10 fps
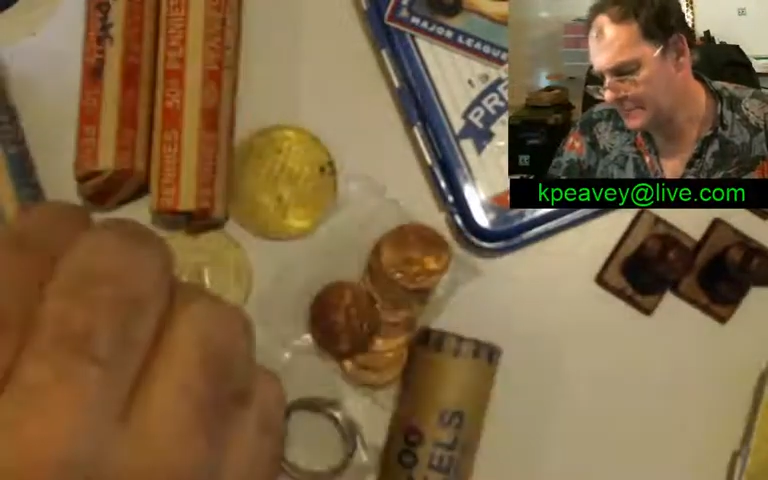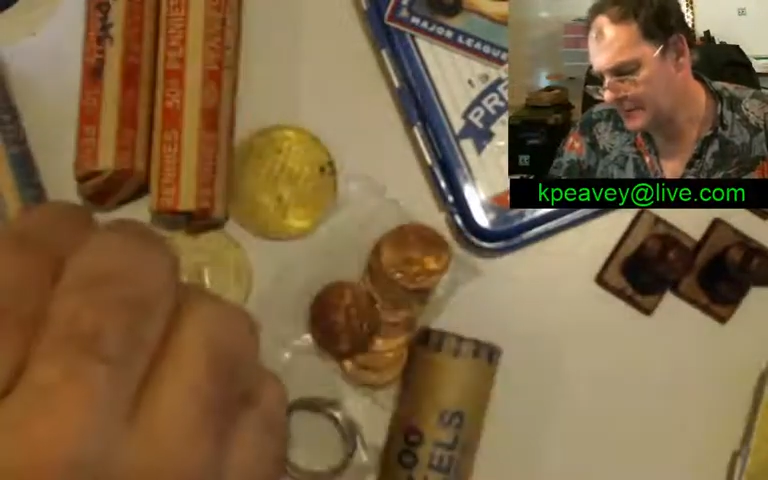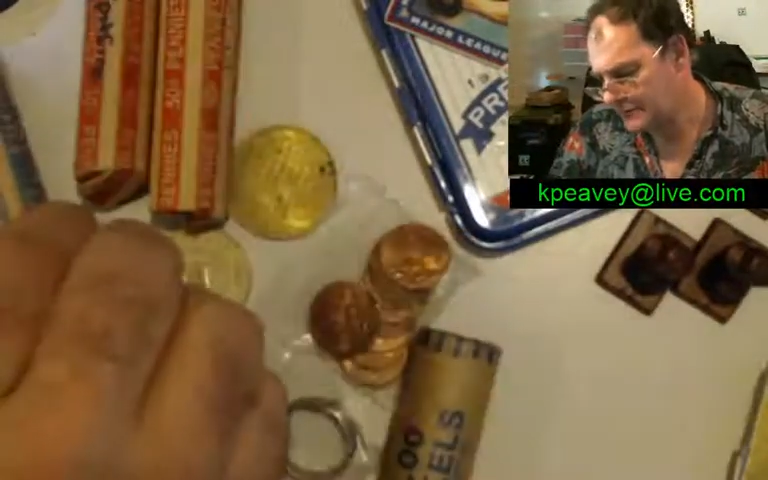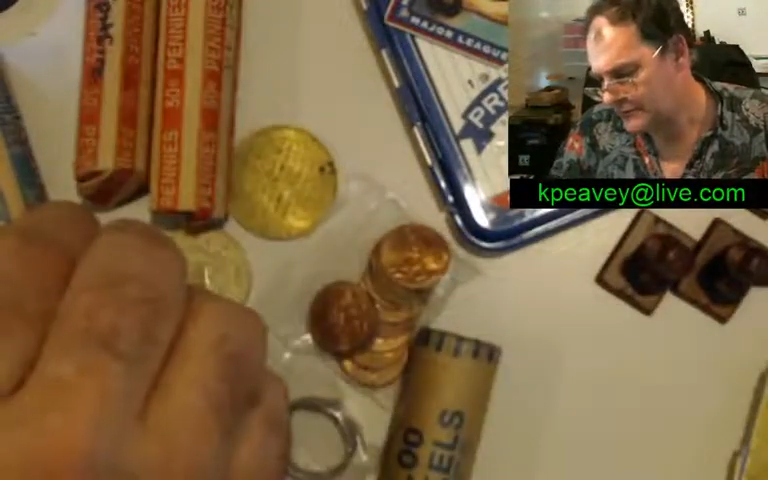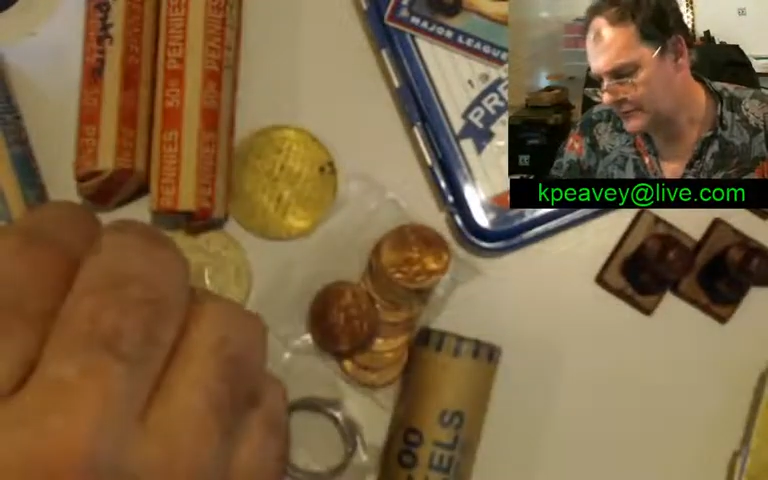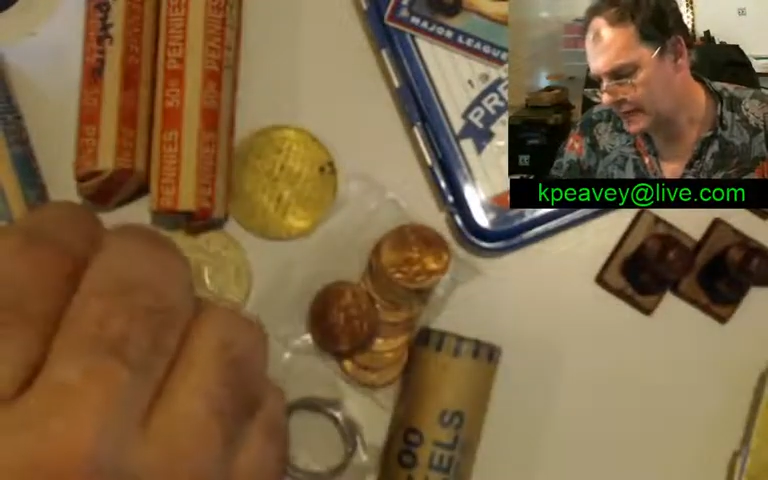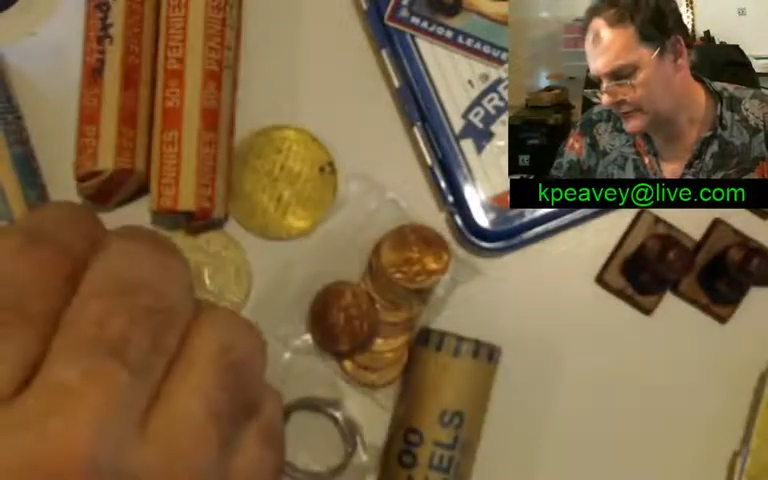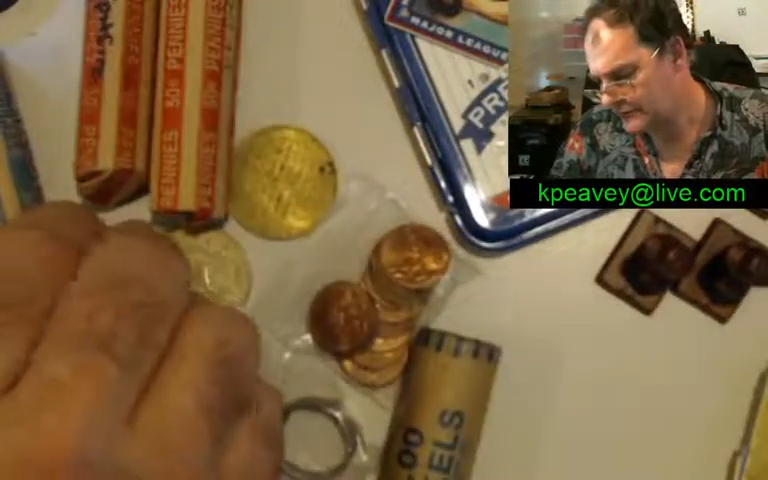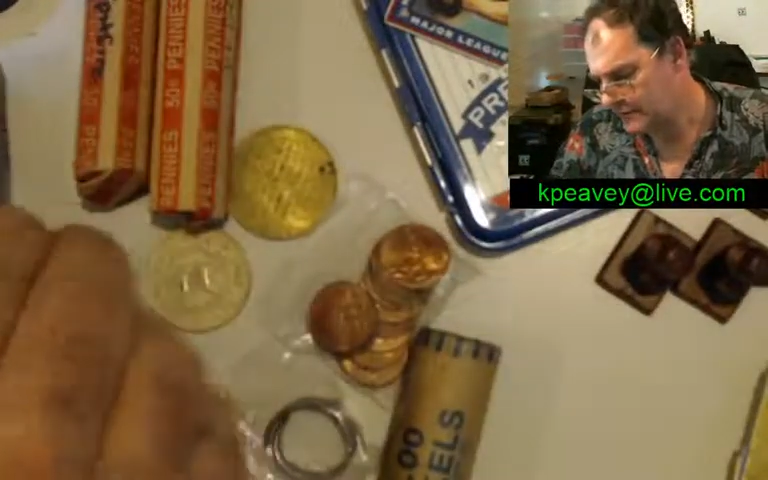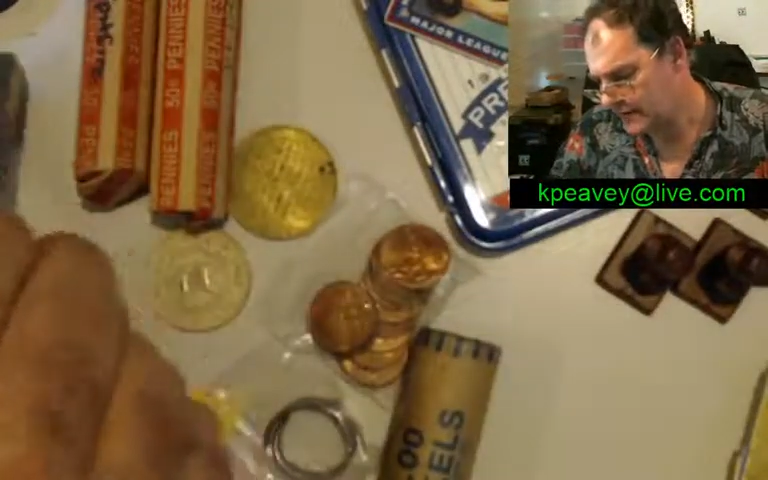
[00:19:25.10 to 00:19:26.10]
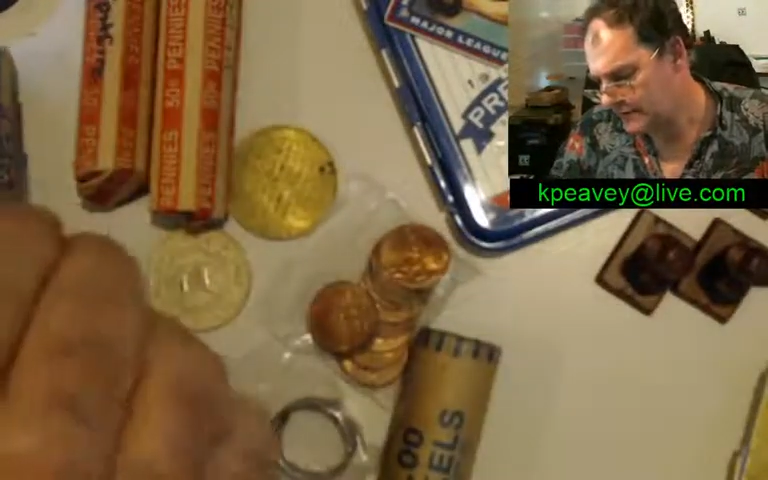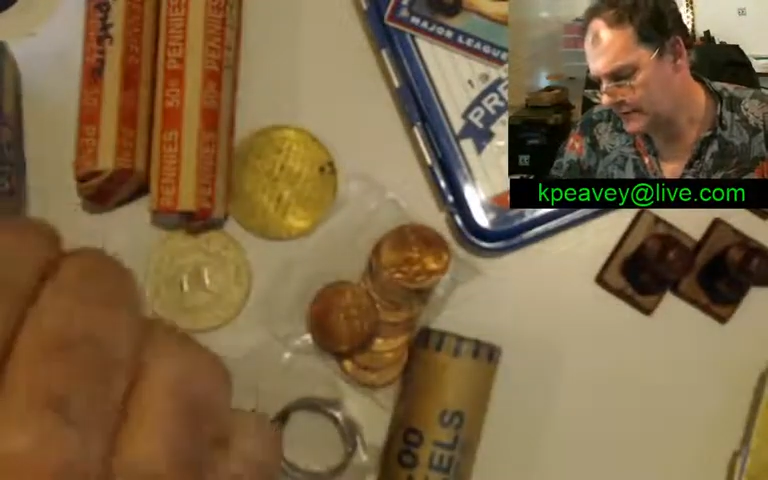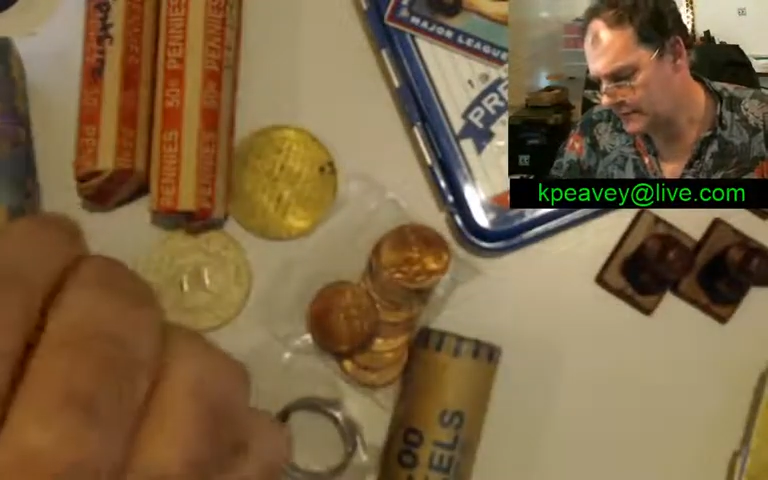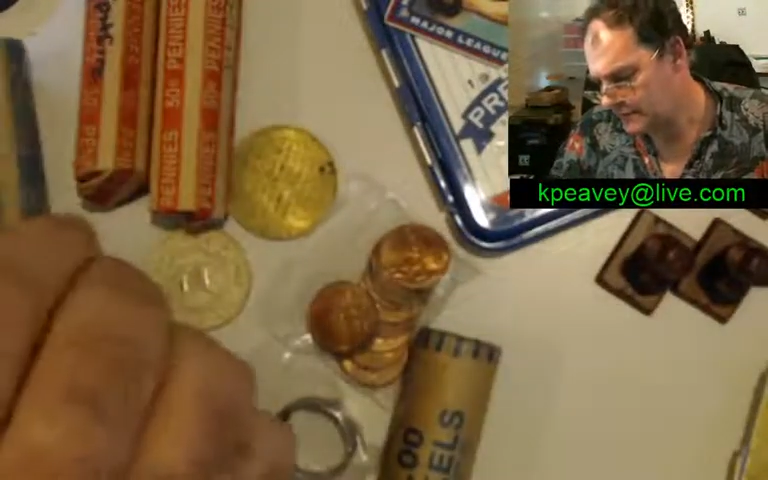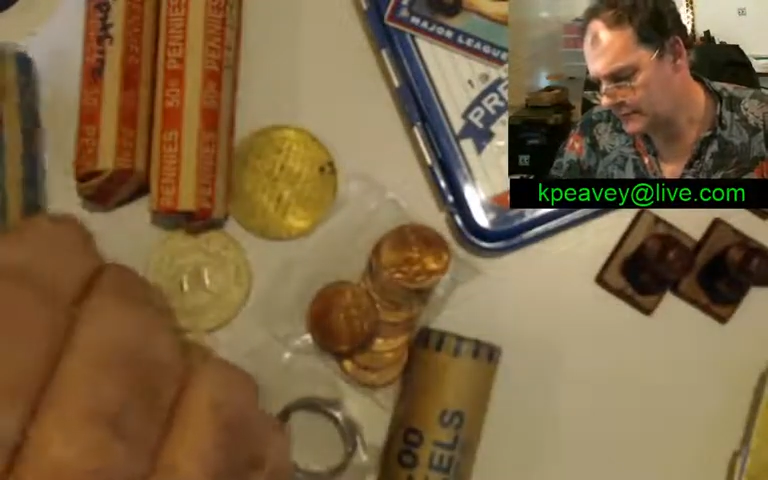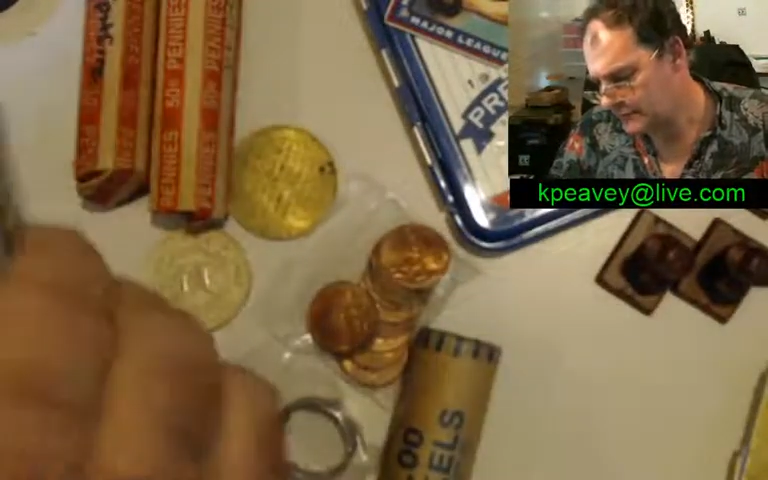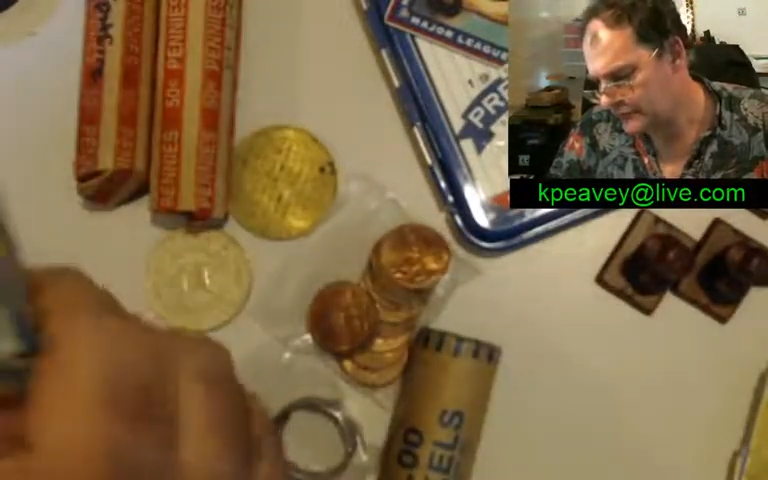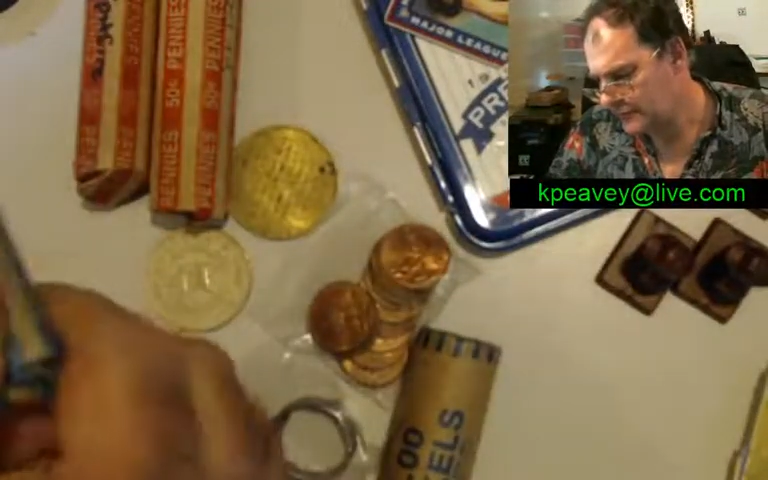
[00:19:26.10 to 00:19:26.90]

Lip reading: 2009 nickels,